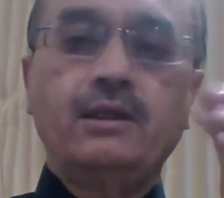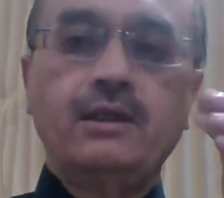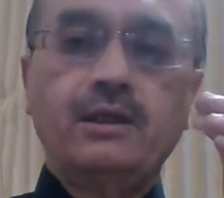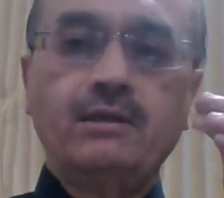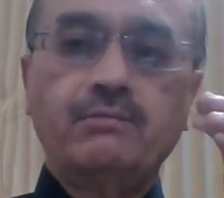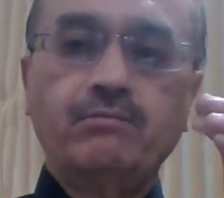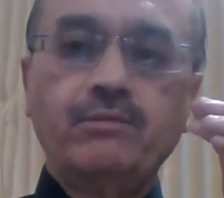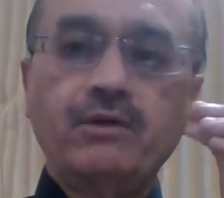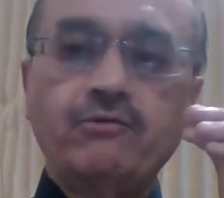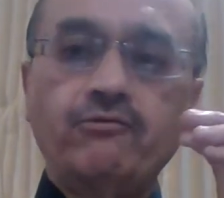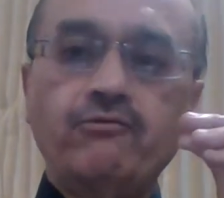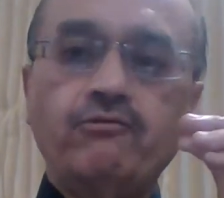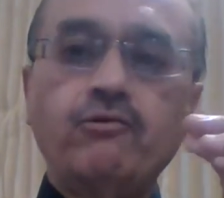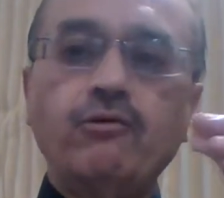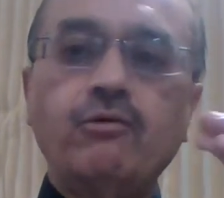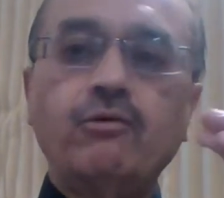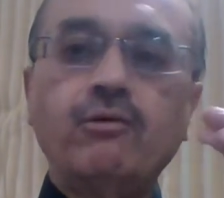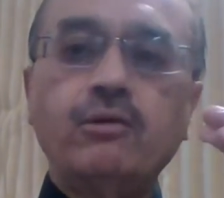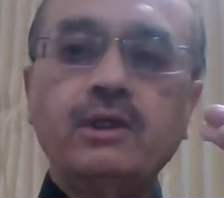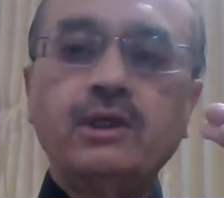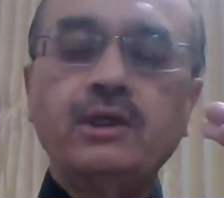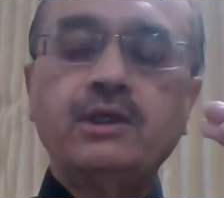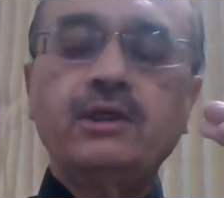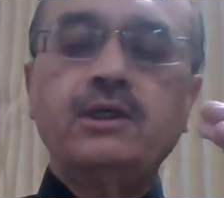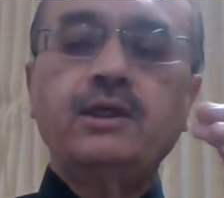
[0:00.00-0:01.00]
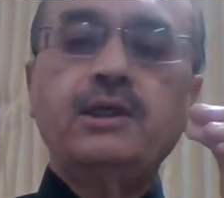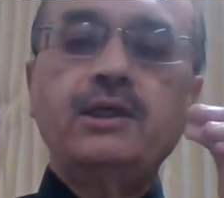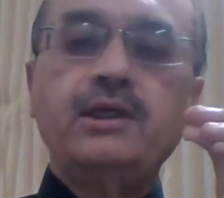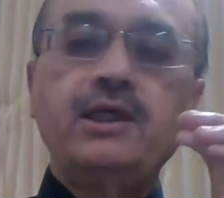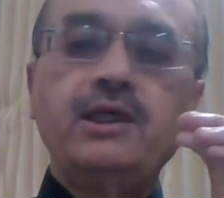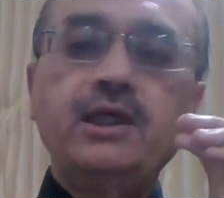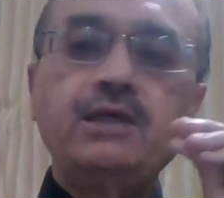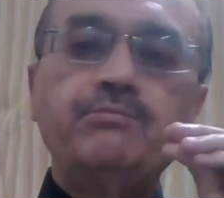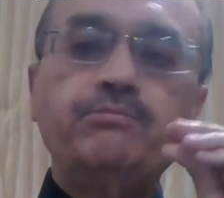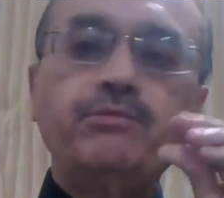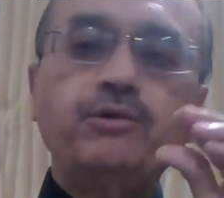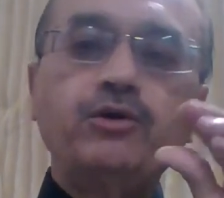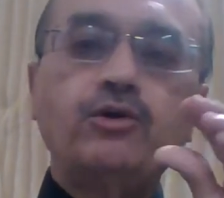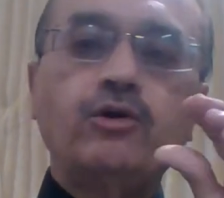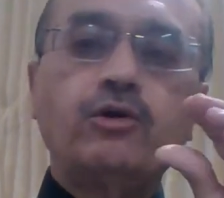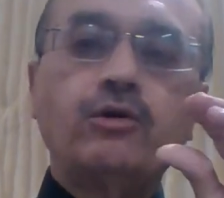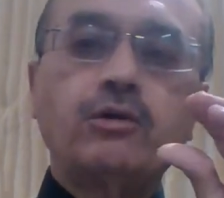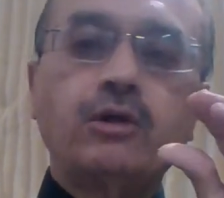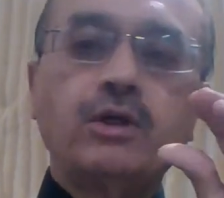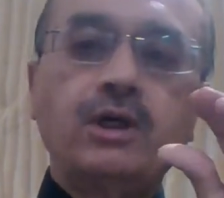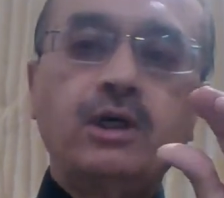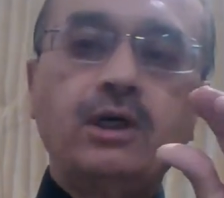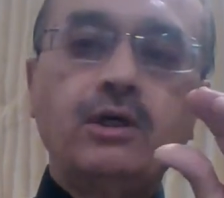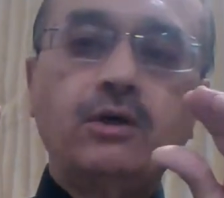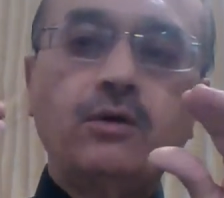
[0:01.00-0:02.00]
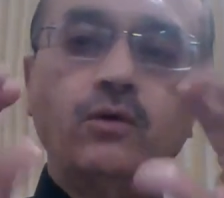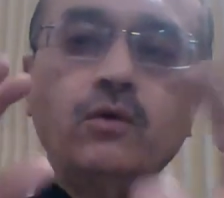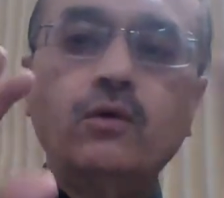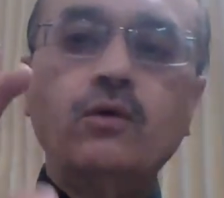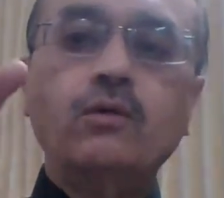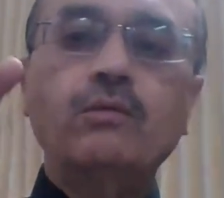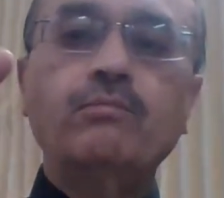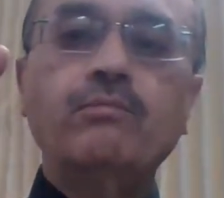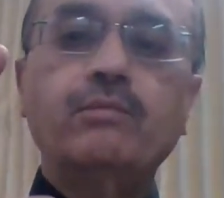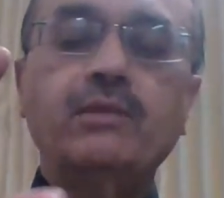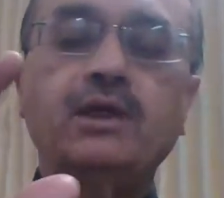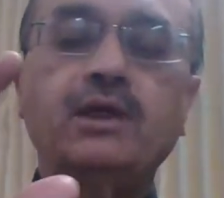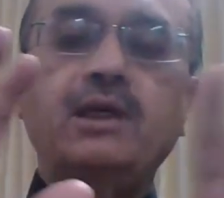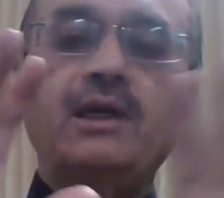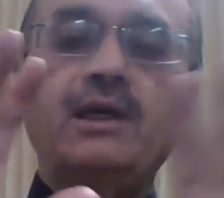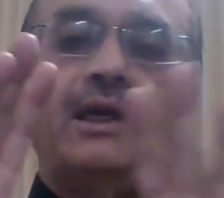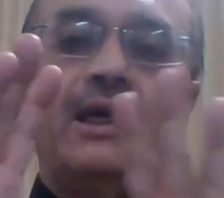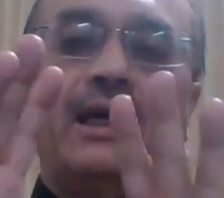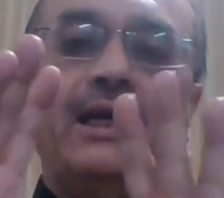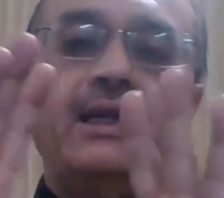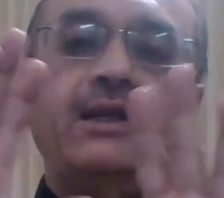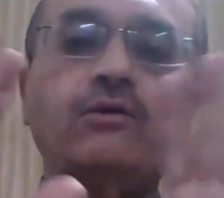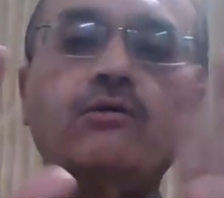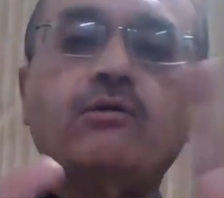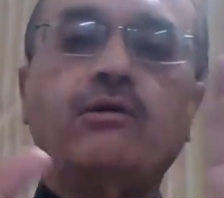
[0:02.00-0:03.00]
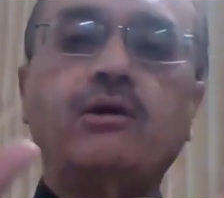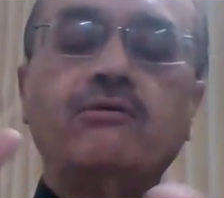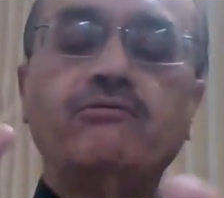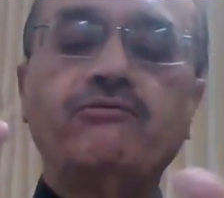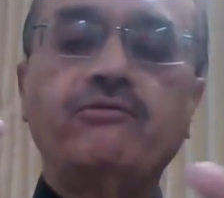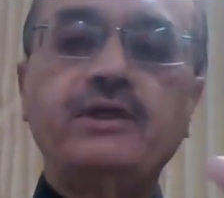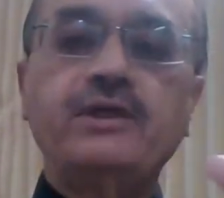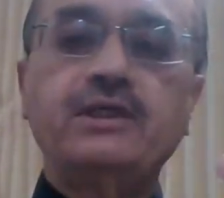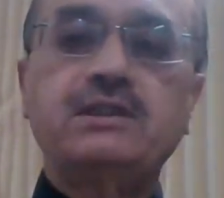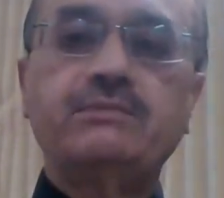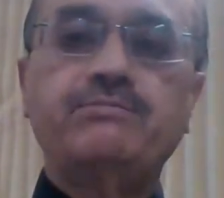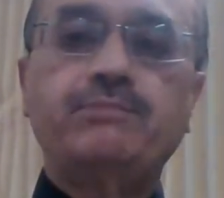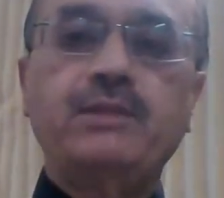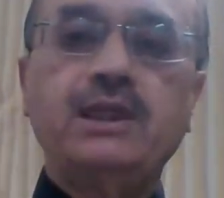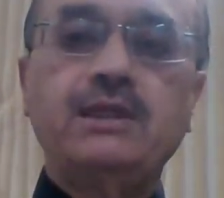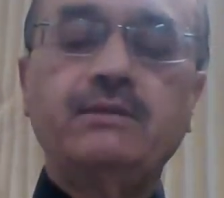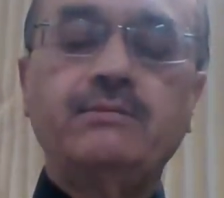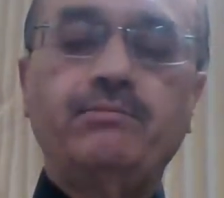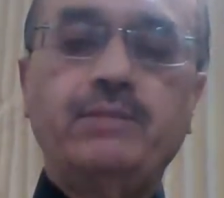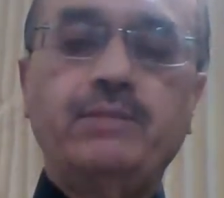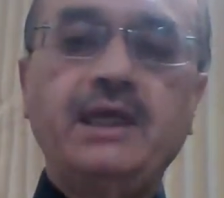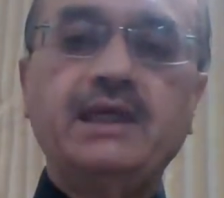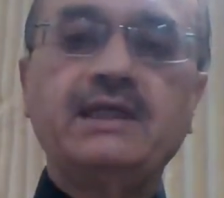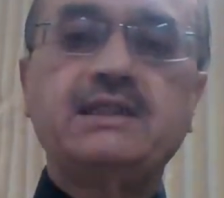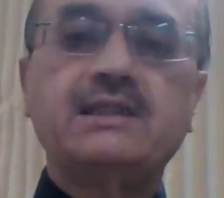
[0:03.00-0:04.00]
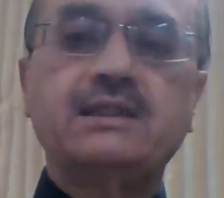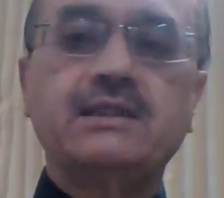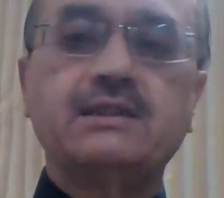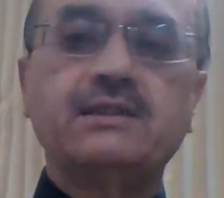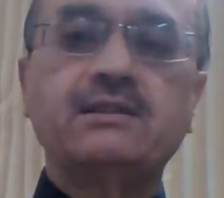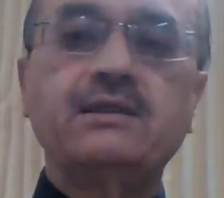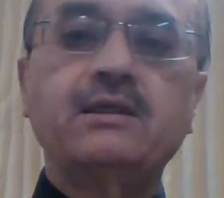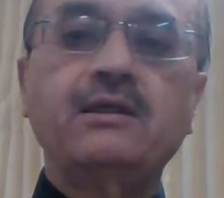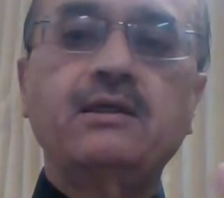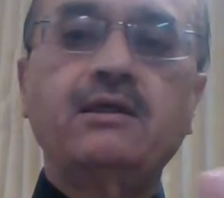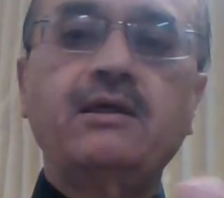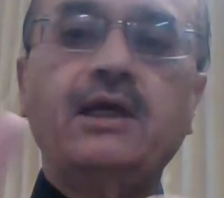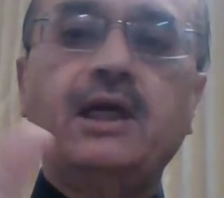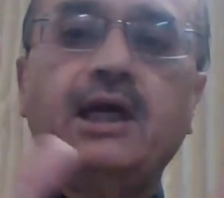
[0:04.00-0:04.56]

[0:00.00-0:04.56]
Number four, keep your home and office places